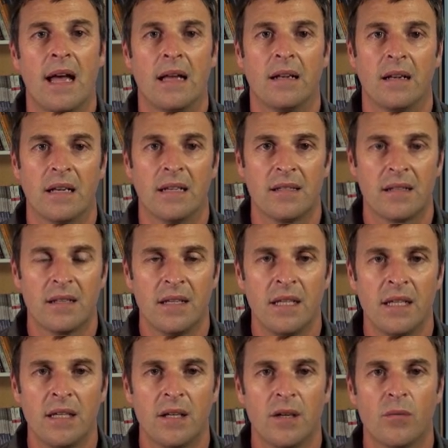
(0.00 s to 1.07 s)
And
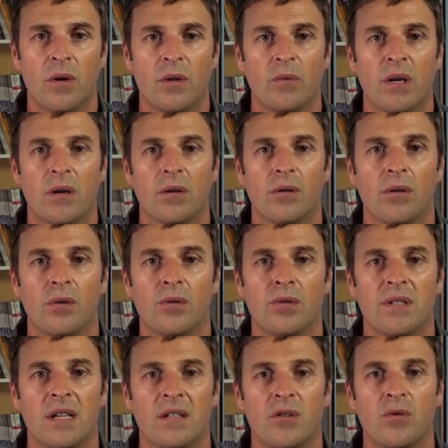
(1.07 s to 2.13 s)
lastly, when we
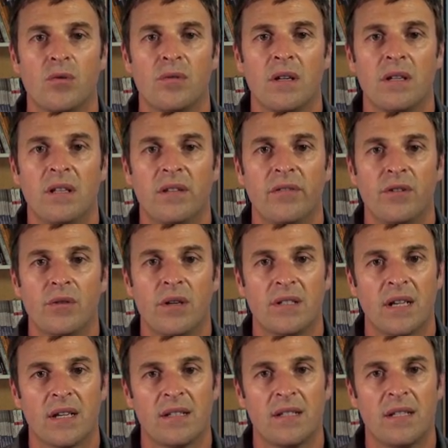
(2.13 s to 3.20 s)
conclude that two
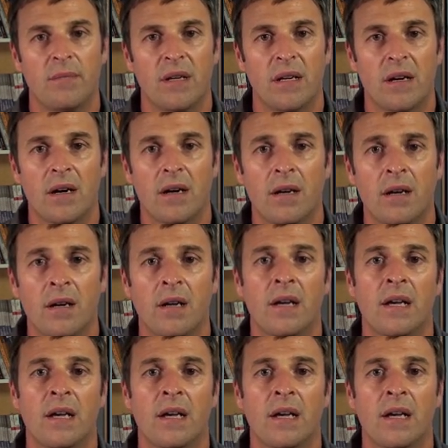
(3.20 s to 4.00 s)
individuals are similar,